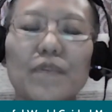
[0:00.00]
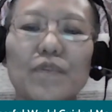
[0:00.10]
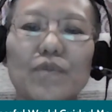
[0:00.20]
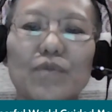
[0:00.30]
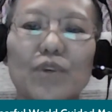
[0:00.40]

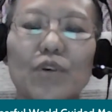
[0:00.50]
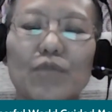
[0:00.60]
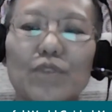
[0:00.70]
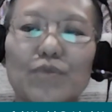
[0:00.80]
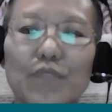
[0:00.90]
So we
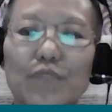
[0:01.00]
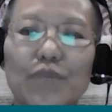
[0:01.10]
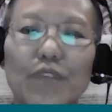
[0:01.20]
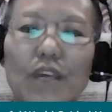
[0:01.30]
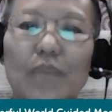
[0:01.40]
always wish
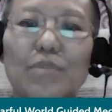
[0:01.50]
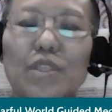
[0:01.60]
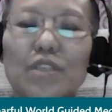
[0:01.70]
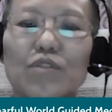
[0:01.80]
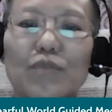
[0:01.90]
for the
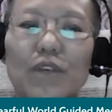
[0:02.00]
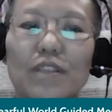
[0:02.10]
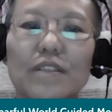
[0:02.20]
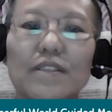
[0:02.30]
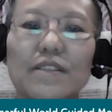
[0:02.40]
happiness of
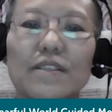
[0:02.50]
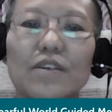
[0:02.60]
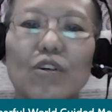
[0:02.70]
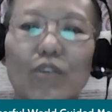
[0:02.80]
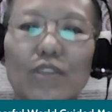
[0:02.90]
others,
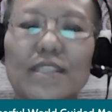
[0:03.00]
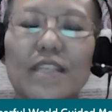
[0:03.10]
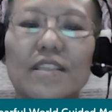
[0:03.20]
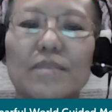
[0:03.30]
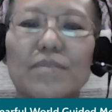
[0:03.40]
all
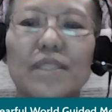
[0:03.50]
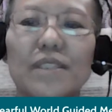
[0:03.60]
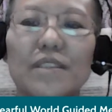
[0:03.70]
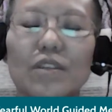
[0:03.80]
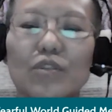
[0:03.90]
sentient
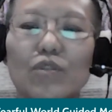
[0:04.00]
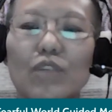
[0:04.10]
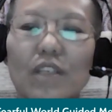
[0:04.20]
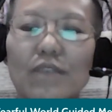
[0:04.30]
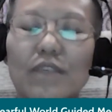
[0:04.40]
beings,
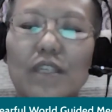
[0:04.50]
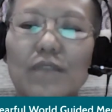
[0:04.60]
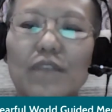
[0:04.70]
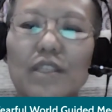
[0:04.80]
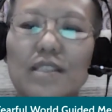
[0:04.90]
not leaving
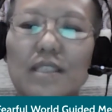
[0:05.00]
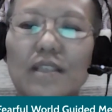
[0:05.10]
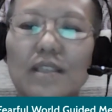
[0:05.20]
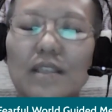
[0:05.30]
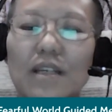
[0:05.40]
even a
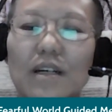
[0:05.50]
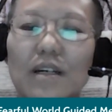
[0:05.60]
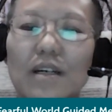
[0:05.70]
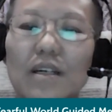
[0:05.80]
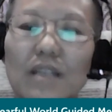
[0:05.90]
single
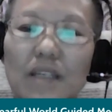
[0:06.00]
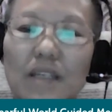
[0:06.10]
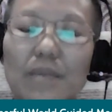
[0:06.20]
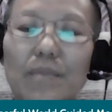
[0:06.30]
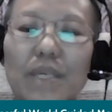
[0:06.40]

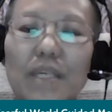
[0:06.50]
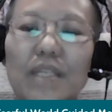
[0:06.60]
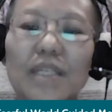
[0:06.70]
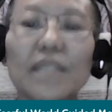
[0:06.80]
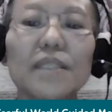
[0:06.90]

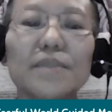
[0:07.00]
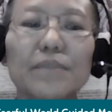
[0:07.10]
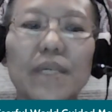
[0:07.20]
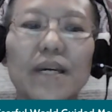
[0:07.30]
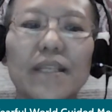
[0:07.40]
being
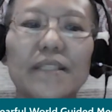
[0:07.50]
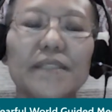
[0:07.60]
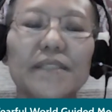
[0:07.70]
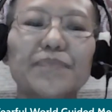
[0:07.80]
behind.